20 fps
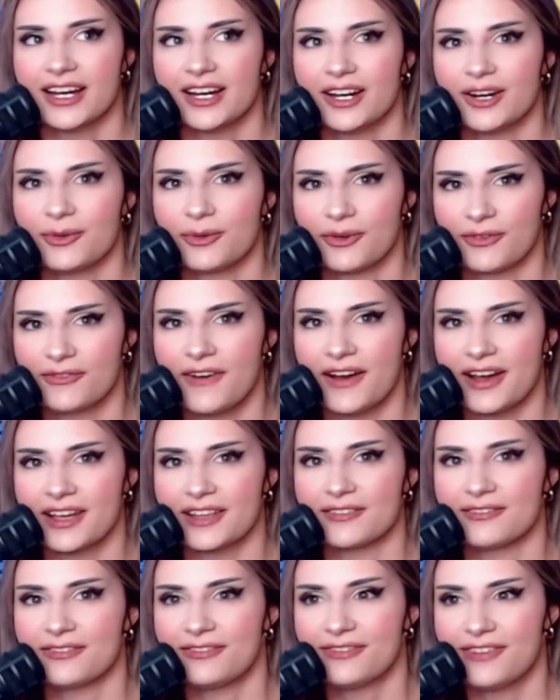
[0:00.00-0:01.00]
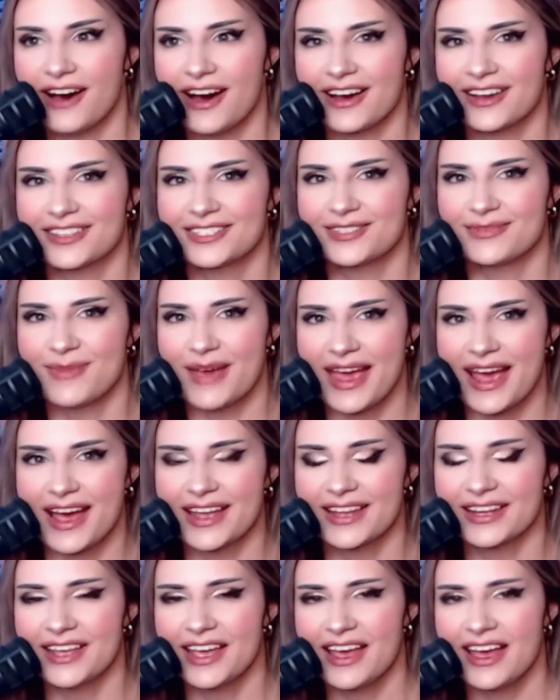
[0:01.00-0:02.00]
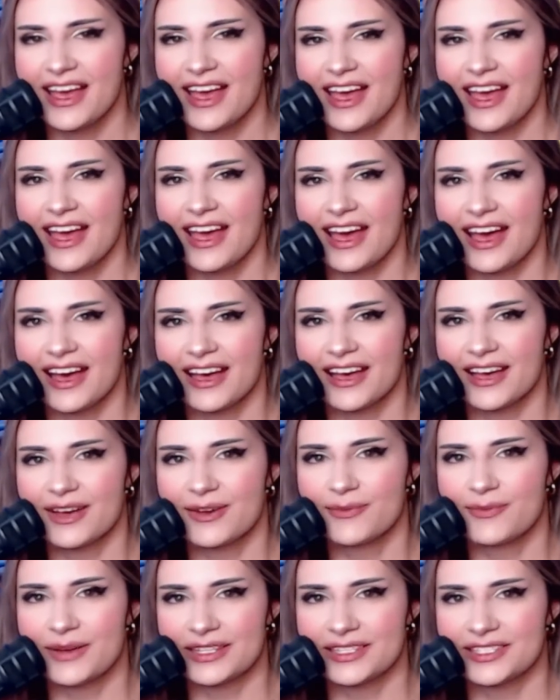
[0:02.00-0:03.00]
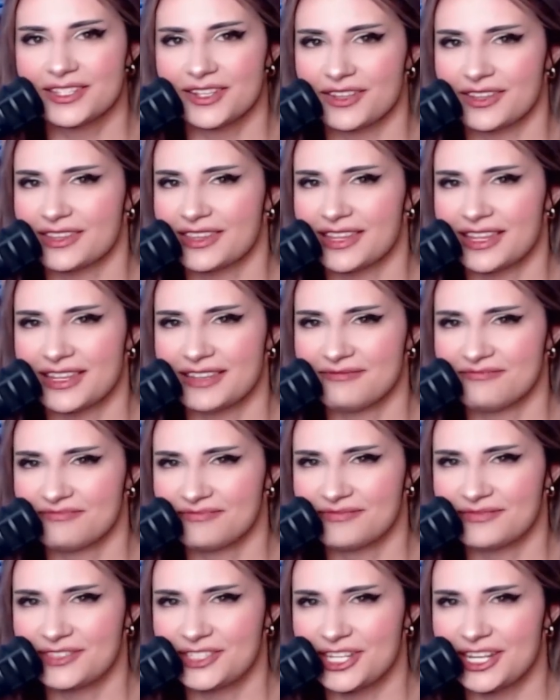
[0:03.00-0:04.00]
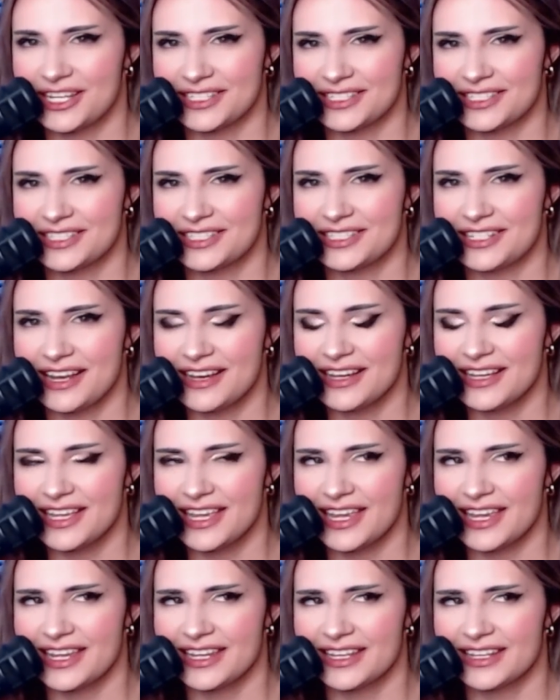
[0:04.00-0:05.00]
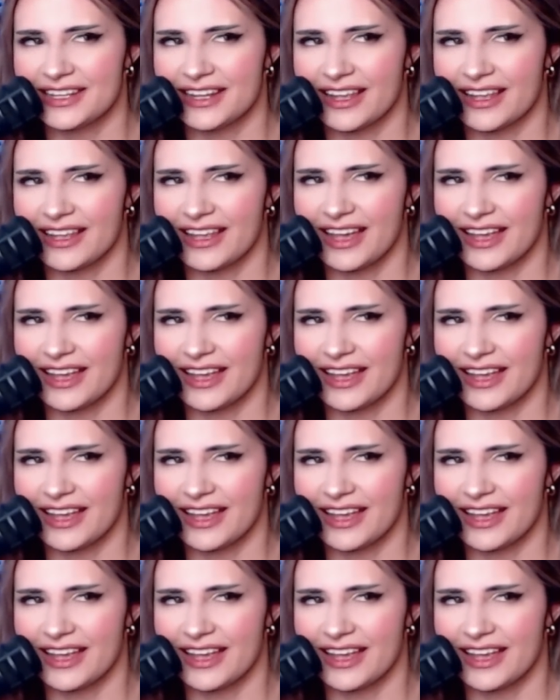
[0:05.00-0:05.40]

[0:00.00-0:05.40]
we're fucking fucked, man. But so then she gets stuck in,